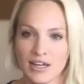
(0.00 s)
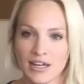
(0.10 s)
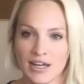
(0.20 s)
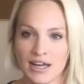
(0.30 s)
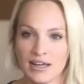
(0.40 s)
and
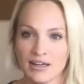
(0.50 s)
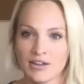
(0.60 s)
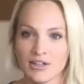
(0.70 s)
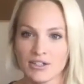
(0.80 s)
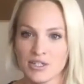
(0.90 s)
I
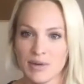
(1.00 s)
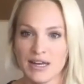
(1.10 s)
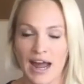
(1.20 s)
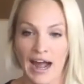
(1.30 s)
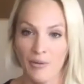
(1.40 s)
could spend
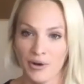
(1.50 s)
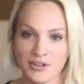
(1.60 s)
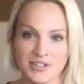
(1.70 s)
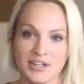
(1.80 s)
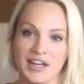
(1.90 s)

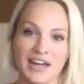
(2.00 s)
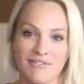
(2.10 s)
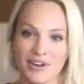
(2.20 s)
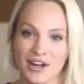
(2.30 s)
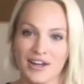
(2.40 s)
hours in
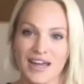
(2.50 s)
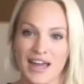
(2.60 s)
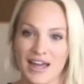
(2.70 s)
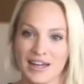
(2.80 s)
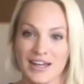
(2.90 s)
Canva
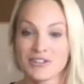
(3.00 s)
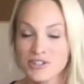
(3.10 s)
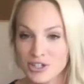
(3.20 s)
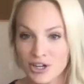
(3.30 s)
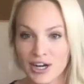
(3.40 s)
and
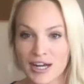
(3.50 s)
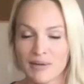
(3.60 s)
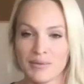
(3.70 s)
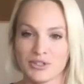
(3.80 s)
Instagram,